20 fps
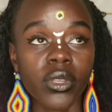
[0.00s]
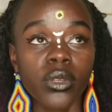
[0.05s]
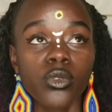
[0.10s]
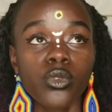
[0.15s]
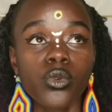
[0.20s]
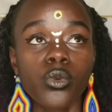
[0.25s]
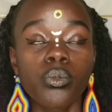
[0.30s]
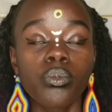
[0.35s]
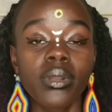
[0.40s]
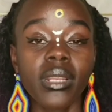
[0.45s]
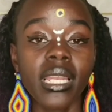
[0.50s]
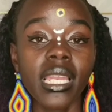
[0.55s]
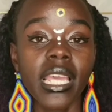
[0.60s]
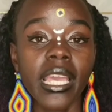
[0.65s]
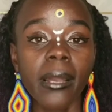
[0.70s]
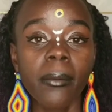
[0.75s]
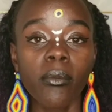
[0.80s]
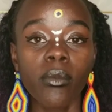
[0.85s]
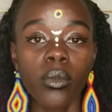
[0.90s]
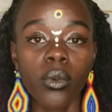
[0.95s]
to
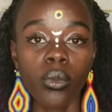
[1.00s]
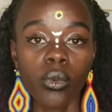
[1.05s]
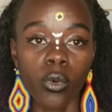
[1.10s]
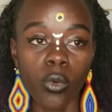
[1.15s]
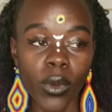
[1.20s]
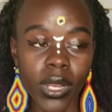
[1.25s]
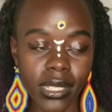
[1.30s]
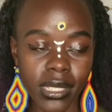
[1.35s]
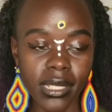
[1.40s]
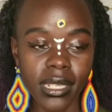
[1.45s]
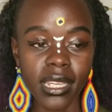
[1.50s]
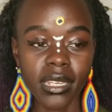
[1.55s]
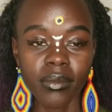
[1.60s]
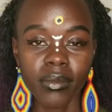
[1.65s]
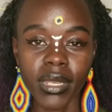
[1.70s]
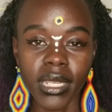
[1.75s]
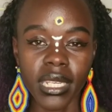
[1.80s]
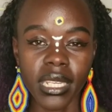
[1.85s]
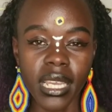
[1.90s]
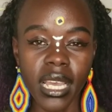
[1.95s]
blame Western
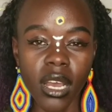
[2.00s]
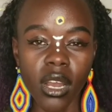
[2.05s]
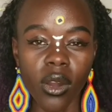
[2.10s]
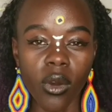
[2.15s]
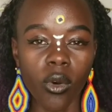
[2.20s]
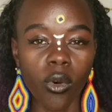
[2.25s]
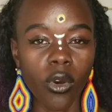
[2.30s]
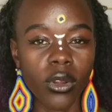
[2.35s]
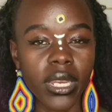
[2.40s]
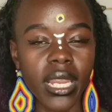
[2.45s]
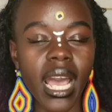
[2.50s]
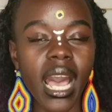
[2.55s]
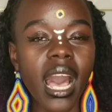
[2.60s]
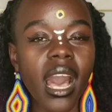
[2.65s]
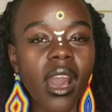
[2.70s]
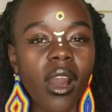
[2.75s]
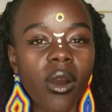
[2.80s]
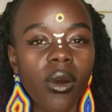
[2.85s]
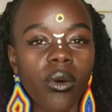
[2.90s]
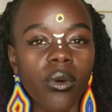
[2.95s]
media on
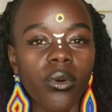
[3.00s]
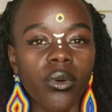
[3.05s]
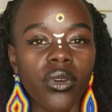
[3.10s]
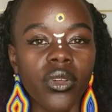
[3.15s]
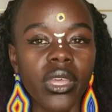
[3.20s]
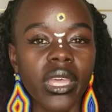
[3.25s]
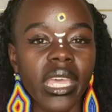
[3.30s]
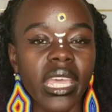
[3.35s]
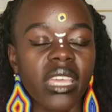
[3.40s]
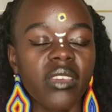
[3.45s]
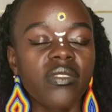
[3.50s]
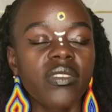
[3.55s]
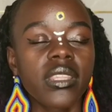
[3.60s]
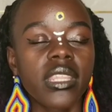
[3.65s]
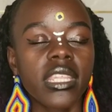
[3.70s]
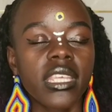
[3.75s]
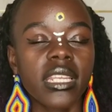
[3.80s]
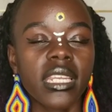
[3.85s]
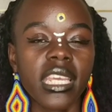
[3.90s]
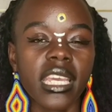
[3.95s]
how
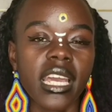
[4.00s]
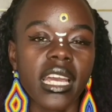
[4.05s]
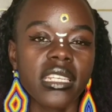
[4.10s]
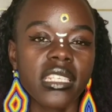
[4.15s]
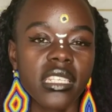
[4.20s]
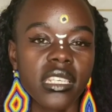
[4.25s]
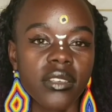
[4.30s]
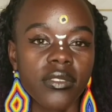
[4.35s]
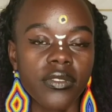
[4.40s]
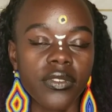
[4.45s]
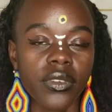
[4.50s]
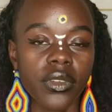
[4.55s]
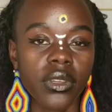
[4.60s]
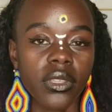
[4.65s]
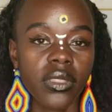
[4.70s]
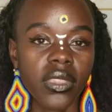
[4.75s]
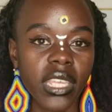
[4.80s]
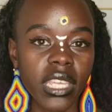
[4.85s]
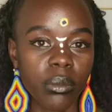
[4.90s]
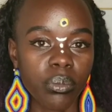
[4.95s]
everything negative
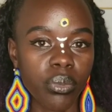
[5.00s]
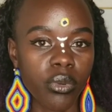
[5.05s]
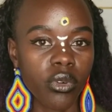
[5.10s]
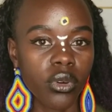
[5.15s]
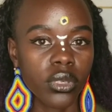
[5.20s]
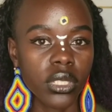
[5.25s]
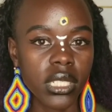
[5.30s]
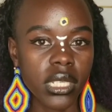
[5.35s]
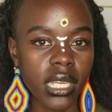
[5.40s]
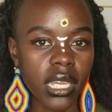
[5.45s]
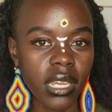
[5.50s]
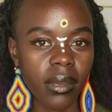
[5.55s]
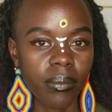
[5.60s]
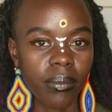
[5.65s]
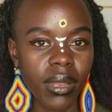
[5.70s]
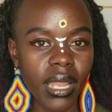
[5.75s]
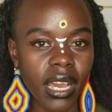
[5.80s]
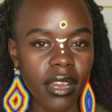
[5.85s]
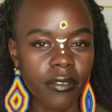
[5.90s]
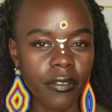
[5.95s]
they put a
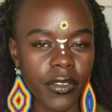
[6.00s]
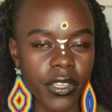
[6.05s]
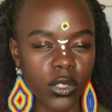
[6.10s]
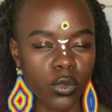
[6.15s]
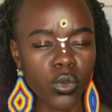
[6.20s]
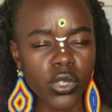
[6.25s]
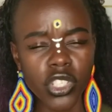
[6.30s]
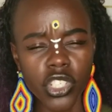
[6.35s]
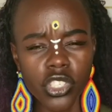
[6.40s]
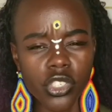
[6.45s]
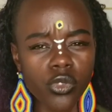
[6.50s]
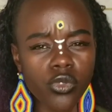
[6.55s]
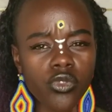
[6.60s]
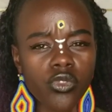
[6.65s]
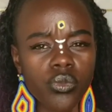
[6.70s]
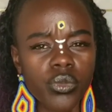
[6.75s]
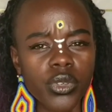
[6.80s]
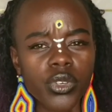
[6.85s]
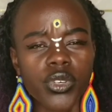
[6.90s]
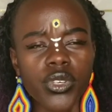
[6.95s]
black face, which is
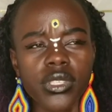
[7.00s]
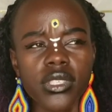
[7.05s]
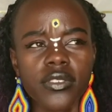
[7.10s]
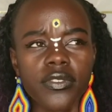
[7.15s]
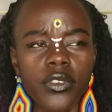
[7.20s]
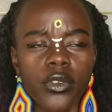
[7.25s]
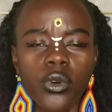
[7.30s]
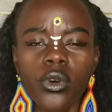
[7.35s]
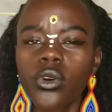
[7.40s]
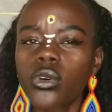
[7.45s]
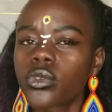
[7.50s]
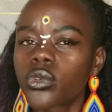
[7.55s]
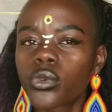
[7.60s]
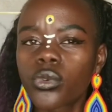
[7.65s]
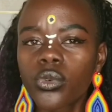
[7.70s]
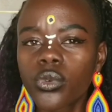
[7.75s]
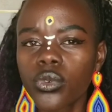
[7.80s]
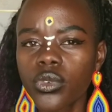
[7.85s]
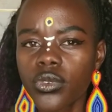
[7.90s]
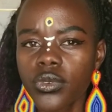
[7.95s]
true, because if you go on
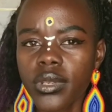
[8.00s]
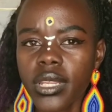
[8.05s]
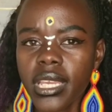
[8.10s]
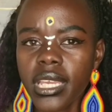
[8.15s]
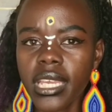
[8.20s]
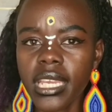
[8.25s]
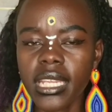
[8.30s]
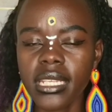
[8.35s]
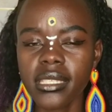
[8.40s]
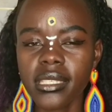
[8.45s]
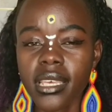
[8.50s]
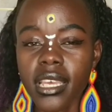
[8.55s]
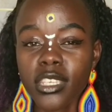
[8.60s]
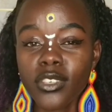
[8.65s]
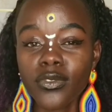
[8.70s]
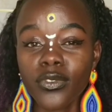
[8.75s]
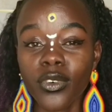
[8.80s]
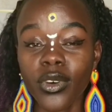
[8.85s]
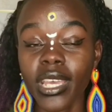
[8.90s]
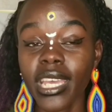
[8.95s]
Google today and search
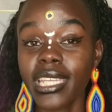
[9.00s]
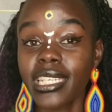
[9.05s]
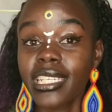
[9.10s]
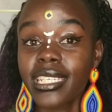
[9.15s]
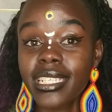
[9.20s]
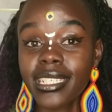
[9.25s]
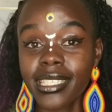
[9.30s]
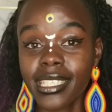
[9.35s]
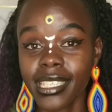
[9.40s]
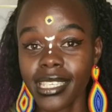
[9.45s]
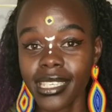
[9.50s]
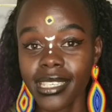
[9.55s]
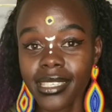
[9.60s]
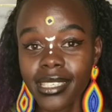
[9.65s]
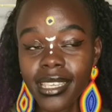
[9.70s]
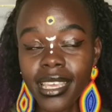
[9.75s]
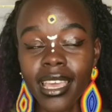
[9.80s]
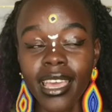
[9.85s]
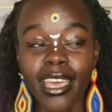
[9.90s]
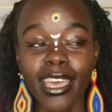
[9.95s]
for any
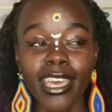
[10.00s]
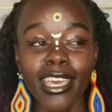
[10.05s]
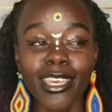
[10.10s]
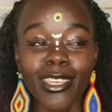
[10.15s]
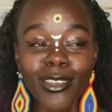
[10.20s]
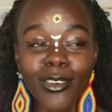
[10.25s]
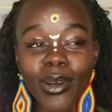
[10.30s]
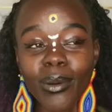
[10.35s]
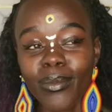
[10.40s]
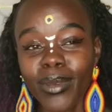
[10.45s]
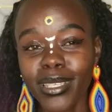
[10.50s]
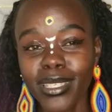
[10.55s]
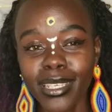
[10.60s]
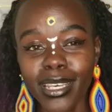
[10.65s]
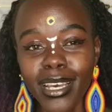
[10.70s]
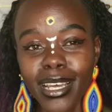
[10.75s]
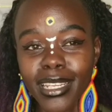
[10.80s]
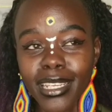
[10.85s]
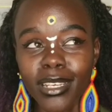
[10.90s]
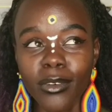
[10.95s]
disease, you are
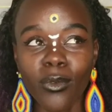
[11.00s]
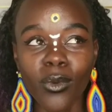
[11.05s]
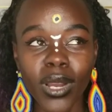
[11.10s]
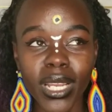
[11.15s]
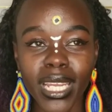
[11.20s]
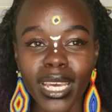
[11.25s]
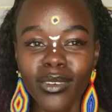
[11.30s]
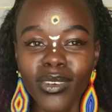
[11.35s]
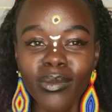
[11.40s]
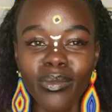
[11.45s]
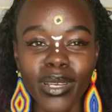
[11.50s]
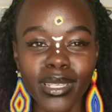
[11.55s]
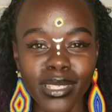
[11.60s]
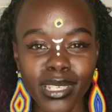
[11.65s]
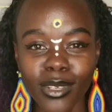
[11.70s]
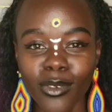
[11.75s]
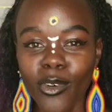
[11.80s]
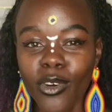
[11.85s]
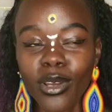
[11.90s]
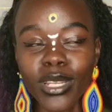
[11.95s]
basically
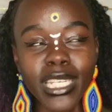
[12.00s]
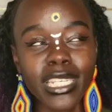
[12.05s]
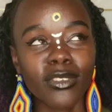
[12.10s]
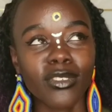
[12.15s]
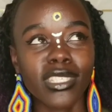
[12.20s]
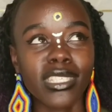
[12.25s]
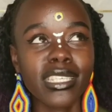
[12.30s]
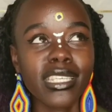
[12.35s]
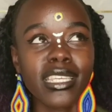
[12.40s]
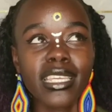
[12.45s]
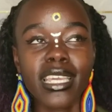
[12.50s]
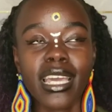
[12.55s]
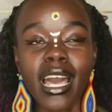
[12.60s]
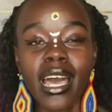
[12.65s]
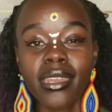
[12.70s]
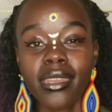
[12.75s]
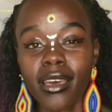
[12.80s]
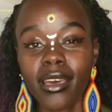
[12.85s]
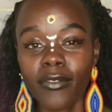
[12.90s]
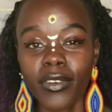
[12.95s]
100% going to see
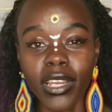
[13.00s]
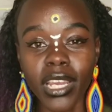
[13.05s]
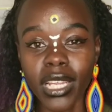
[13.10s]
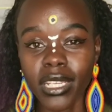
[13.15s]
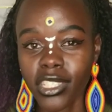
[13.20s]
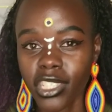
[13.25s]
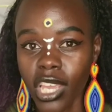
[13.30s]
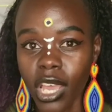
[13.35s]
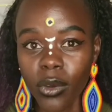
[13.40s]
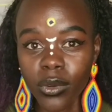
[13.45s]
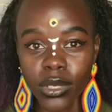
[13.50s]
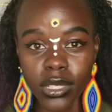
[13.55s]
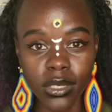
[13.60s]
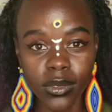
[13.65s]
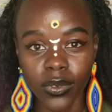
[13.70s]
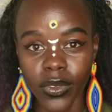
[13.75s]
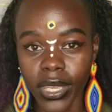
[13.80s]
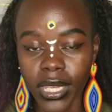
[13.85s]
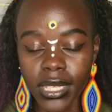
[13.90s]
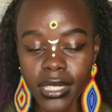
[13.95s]
an African
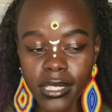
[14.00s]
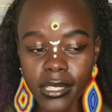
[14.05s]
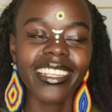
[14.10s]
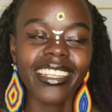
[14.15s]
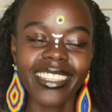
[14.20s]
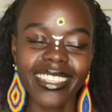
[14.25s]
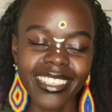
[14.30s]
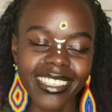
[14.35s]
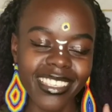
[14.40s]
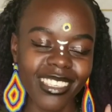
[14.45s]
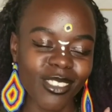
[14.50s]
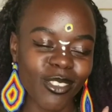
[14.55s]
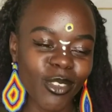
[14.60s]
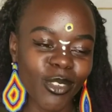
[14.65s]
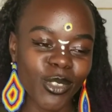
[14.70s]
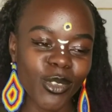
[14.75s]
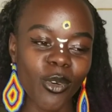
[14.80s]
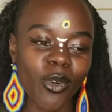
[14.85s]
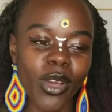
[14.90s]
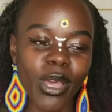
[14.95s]
child's face. And this is
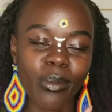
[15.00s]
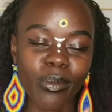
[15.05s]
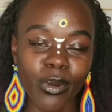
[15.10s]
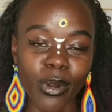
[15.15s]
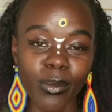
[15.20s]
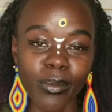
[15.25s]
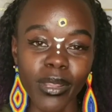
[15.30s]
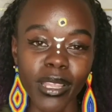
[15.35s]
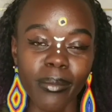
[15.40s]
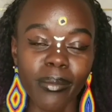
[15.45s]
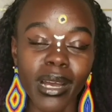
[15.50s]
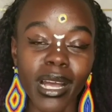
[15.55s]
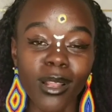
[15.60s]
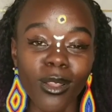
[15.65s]
also a problem.